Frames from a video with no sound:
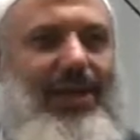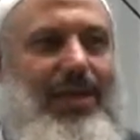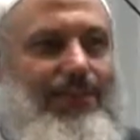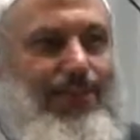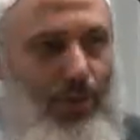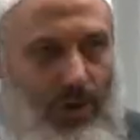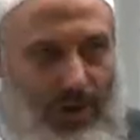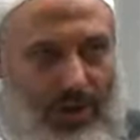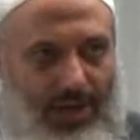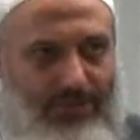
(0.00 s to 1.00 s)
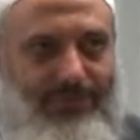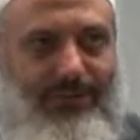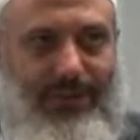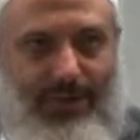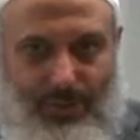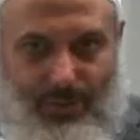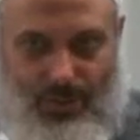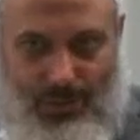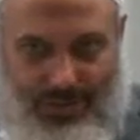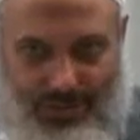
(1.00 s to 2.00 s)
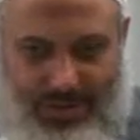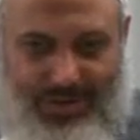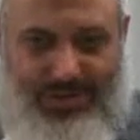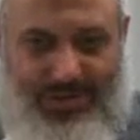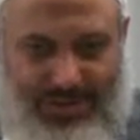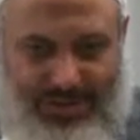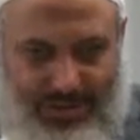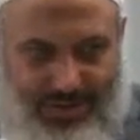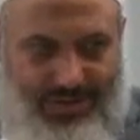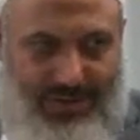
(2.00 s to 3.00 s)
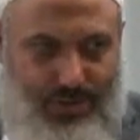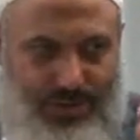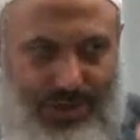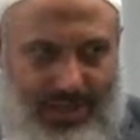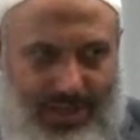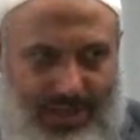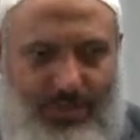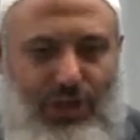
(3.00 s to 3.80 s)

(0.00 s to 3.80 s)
If your life within the Sirat al-Mustaqim,